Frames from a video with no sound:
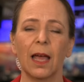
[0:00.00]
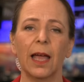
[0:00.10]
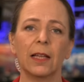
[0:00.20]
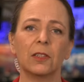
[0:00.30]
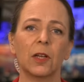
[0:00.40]

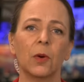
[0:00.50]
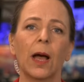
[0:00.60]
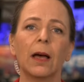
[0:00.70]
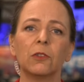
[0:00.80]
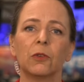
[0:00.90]
and so
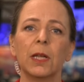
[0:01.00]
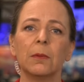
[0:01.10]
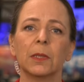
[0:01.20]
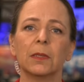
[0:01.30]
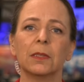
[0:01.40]
our
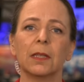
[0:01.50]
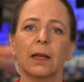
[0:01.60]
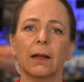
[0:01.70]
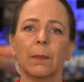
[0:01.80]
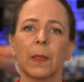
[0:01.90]
treatment
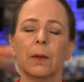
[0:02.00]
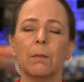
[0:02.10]
um,